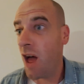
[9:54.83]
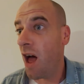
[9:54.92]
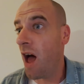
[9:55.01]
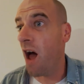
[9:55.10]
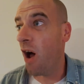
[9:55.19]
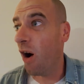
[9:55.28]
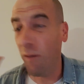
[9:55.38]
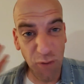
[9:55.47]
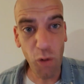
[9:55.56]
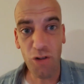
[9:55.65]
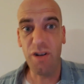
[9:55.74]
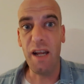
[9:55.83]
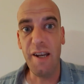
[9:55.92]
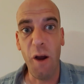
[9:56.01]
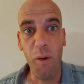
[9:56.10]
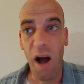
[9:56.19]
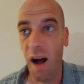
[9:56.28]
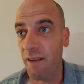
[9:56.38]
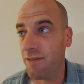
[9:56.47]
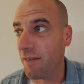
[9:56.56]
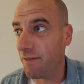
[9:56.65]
Unfortunately, though, I've